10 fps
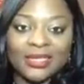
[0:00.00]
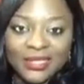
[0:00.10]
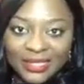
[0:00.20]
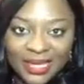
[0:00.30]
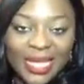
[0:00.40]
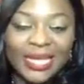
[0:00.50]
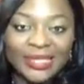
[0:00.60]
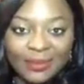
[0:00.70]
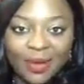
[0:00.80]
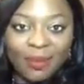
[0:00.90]
Today
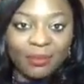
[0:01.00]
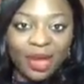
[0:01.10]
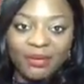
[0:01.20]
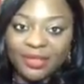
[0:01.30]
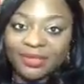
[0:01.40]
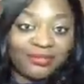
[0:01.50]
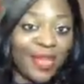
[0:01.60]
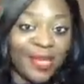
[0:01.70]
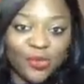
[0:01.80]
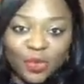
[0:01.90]
it's about marriage.
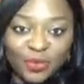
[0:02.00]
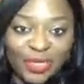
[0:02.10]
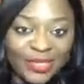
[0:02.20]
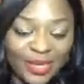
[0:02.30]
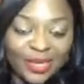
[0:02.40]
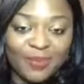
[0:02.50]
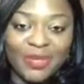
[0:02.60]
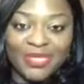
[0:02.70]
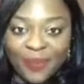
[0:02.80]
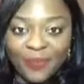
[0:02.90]
Next week it could
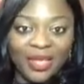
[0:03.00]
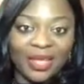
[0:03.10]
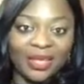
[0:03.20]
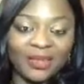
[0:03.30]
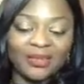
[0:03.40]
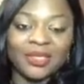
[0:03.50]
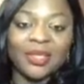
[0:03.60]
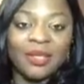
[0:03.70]
be something else.